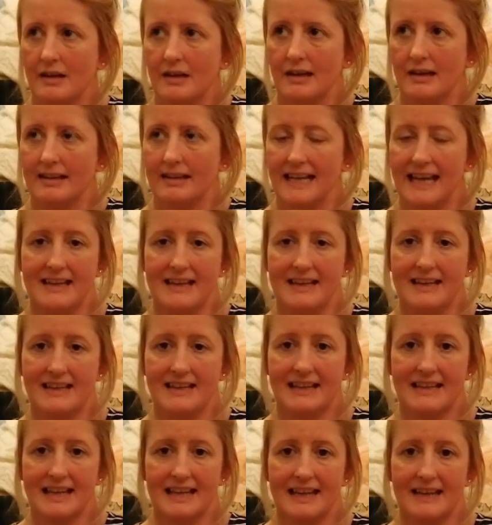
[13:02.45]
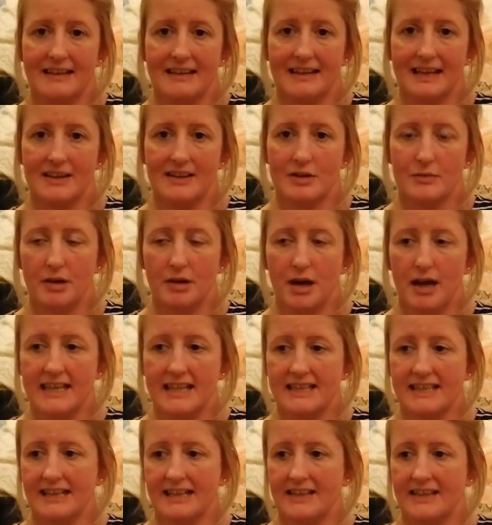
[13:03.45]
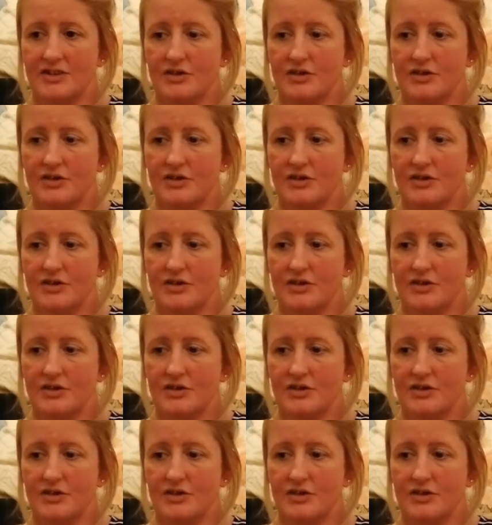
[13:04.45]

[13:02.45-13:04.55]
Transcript: that is, again, that is priceless. You